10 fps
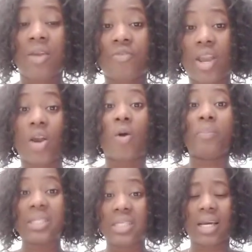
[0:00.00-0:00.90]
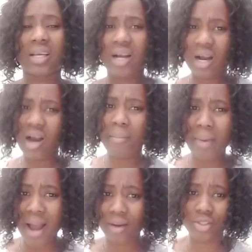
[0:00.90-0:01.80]
if you're a comedian, come
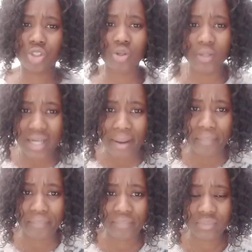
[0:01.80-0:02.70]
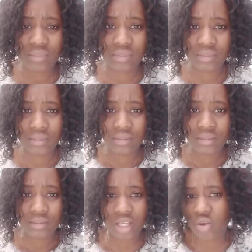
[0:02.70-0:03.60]
out, show them
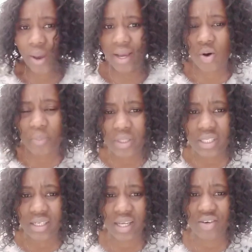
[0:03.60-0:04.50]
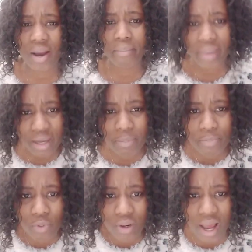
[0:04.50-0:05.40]
that you are a comedian, that you can make
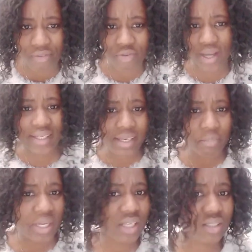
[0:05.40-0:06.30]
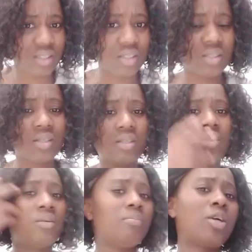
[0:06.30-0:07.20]
people laugh. Why keeping it?
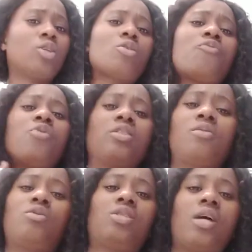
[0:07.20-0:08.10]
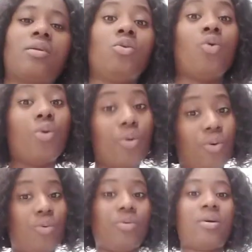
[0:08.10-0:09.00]
Because of what they will say?
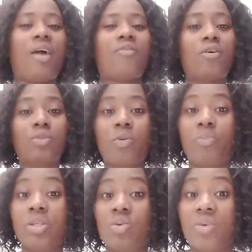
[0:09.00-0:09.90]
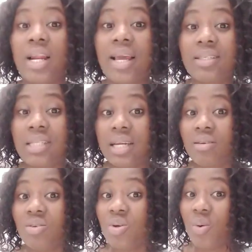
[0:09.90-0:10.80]
No. I've come to a point to realize
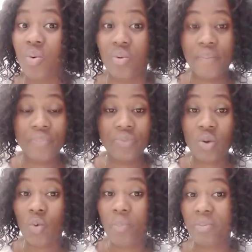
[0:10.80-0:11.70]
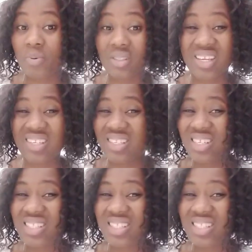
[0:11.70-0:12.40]
that no. What people said,